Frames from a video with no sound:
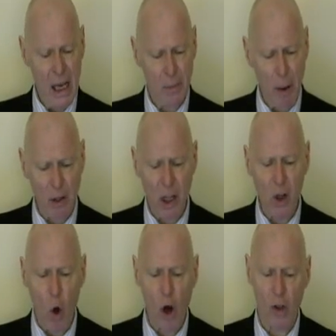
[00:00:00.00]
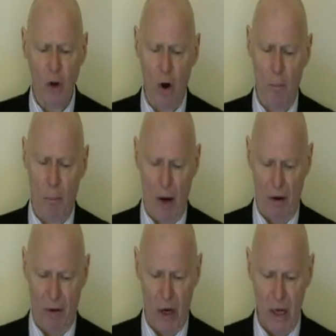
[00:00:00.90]
especially long-term
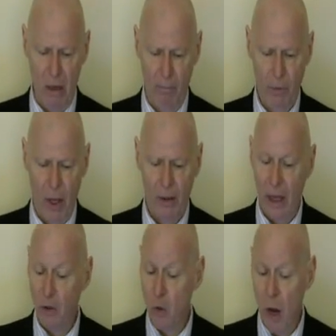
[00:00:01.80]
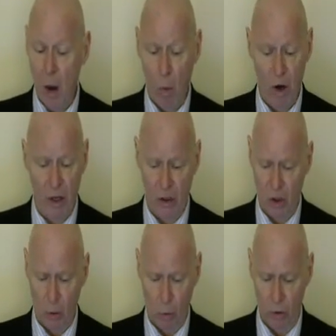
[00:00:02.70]
poverty, that do not work in
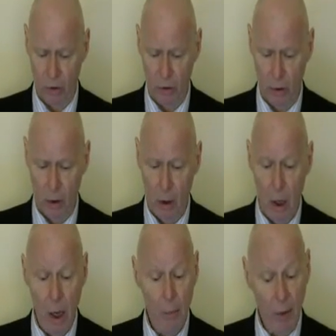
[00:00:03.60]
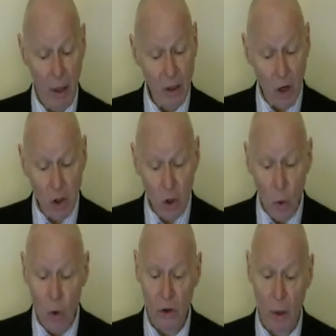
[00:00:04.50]
schools because our
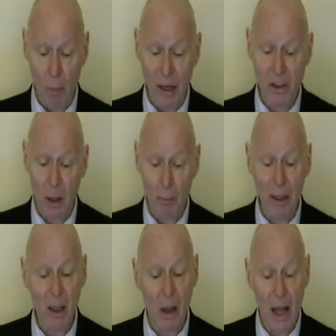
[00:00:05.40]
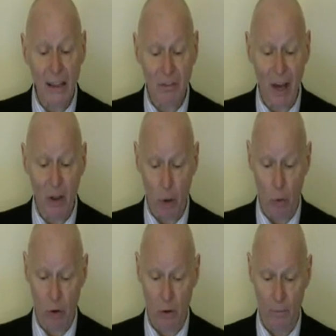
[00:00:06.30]
schools are based on middle-class
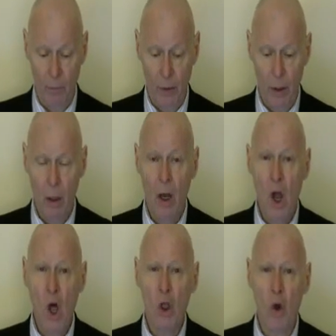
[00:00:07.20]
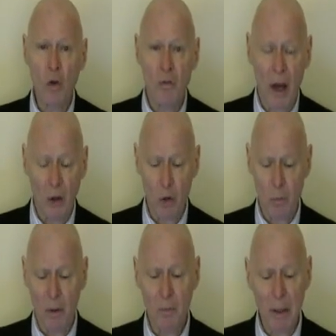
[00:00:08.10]
values. Those
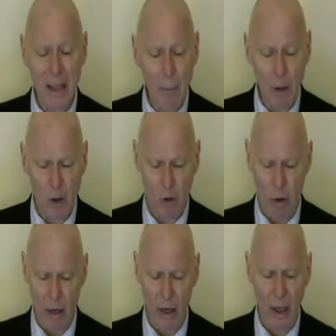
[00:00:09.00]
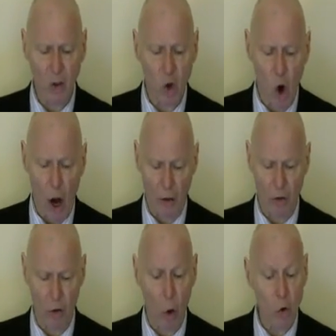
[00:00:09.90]
values must be demonstrated and
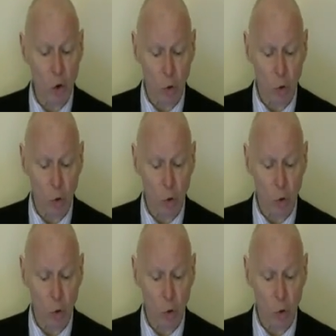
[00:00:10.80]
taught to those